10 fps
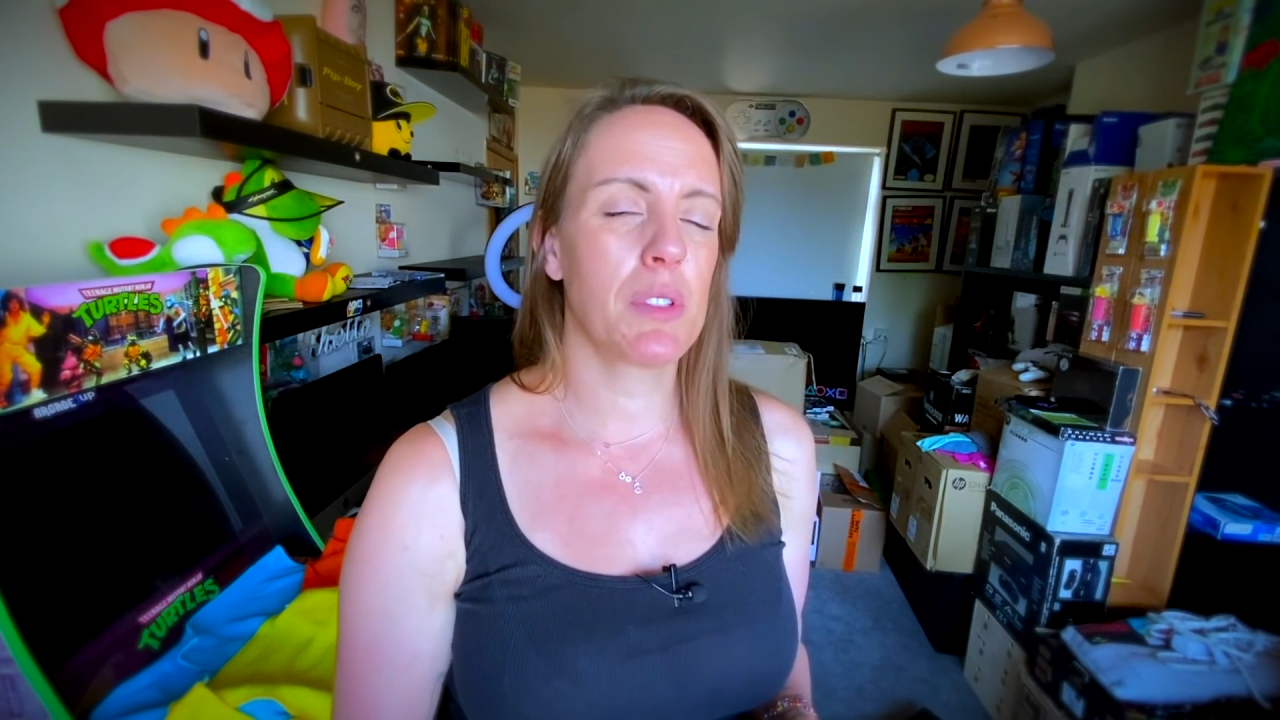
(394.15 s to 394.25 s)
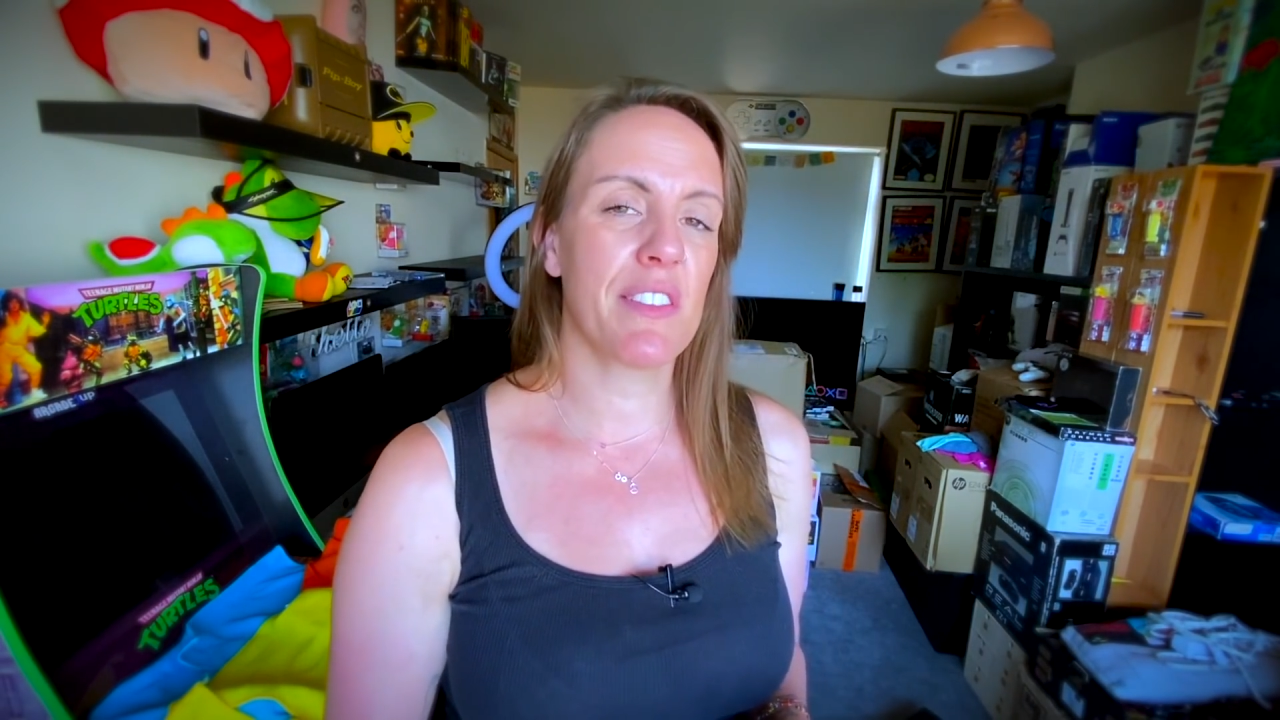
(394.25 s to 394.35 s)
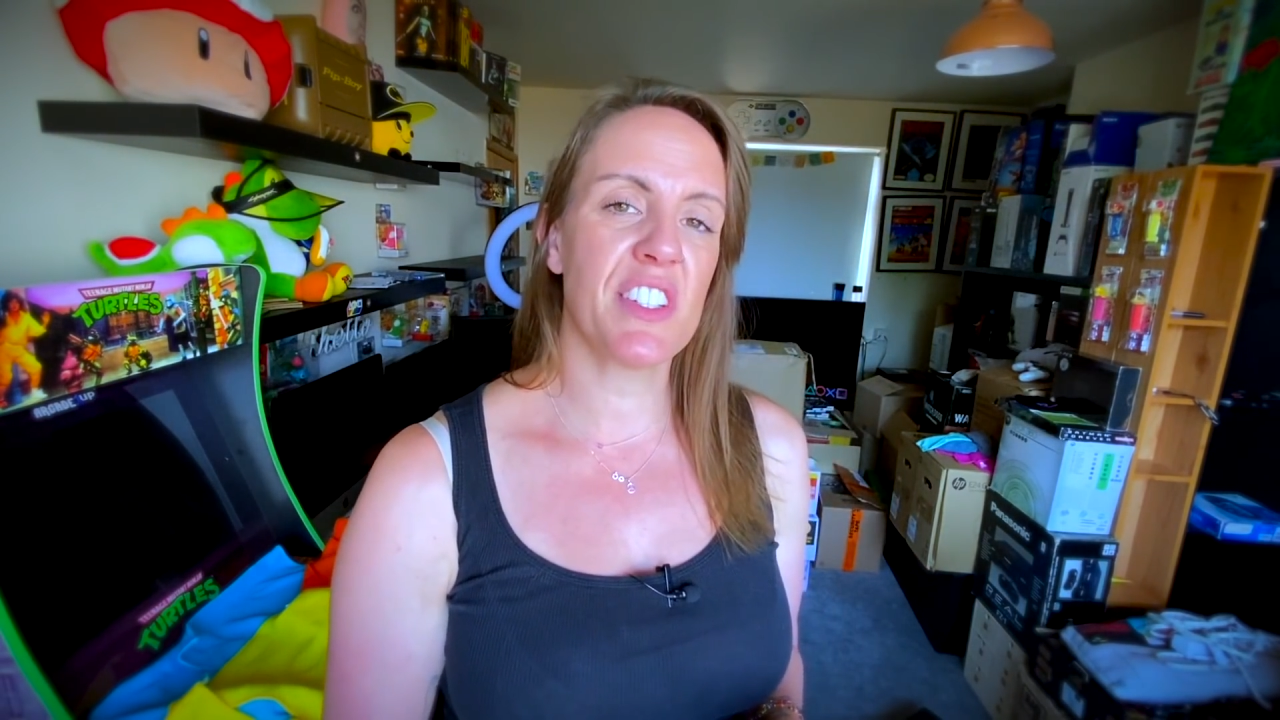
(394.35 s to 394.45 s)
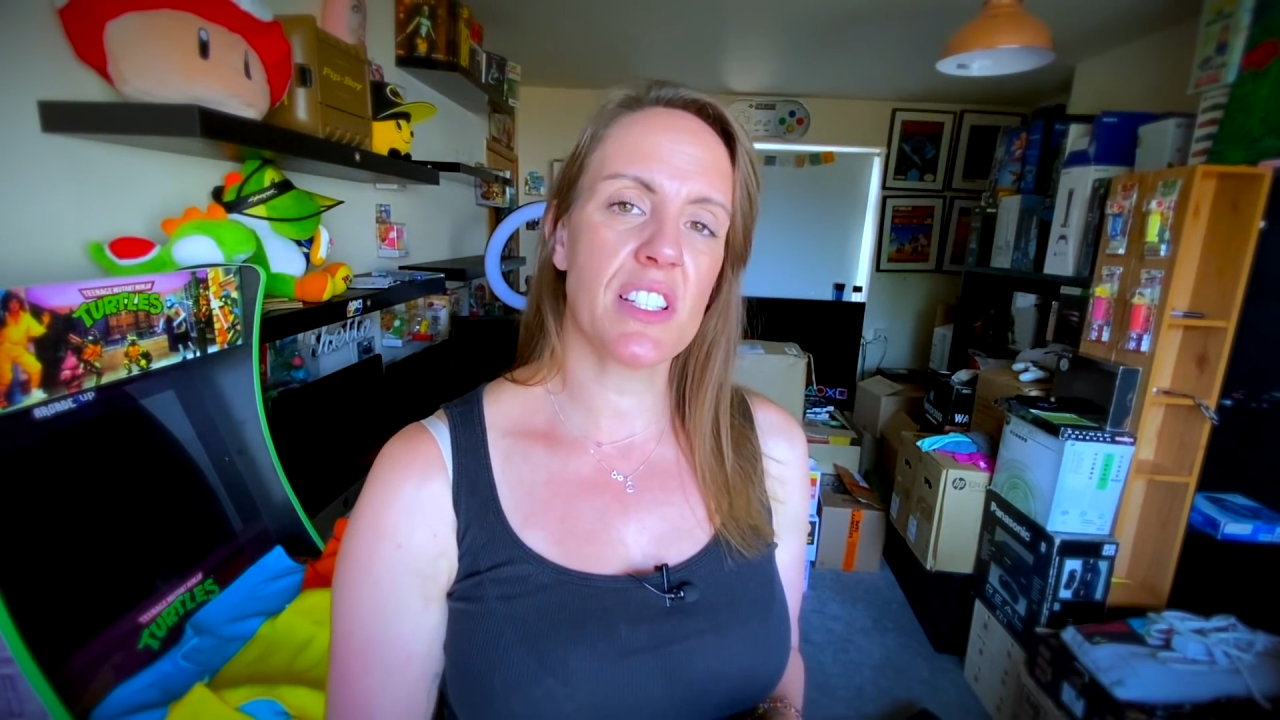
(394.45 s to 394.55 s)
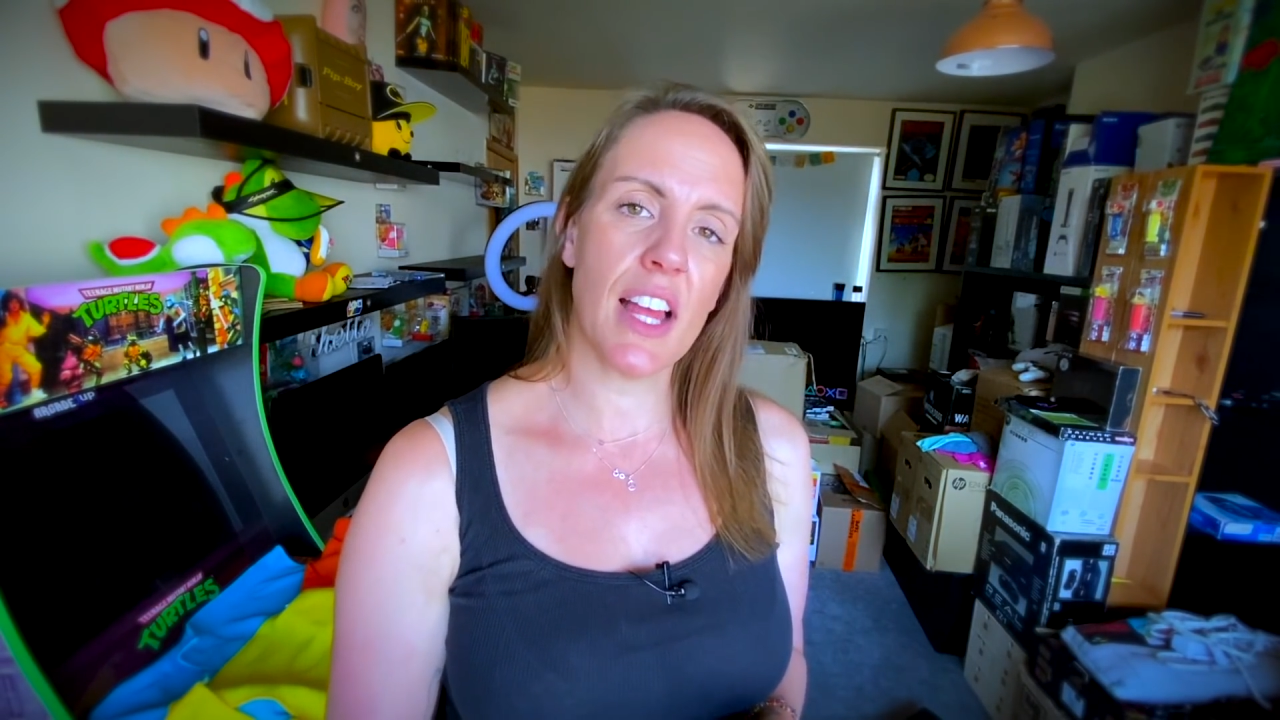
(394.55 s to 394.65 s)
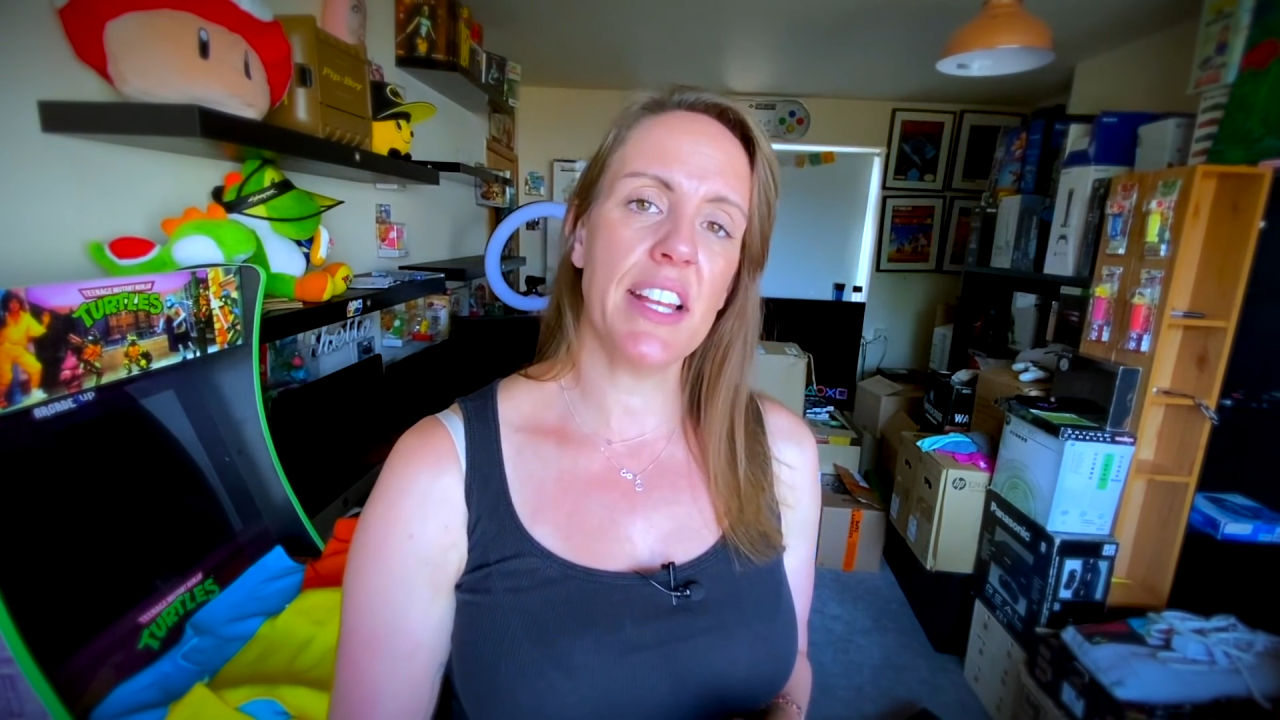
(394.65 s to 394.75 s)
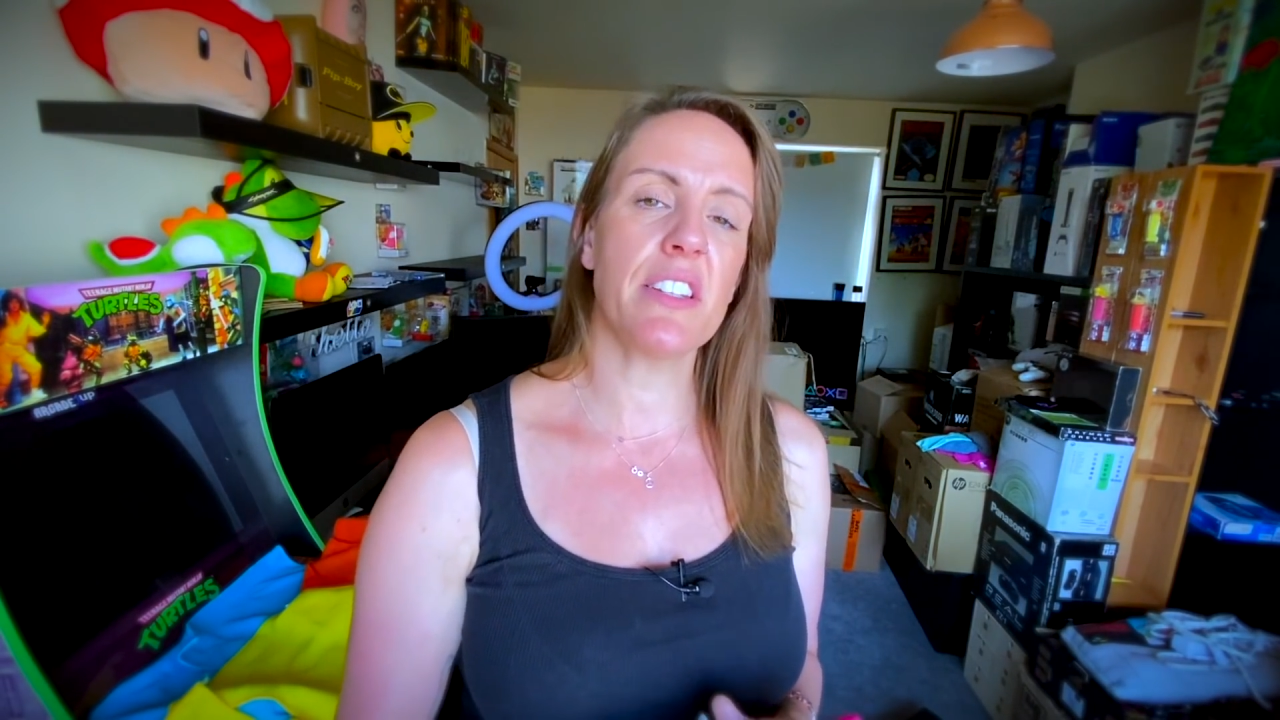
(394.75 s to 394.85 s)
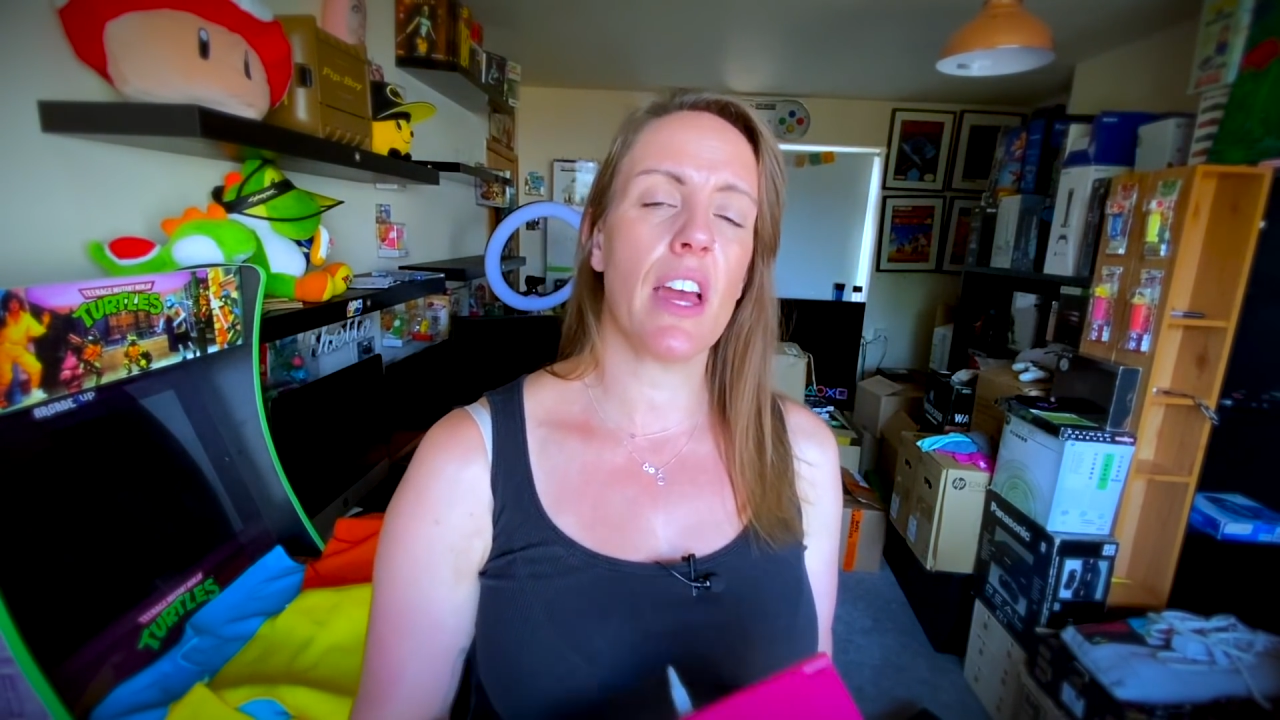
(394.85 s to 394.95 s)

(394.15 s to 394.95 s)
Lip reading: And I've decided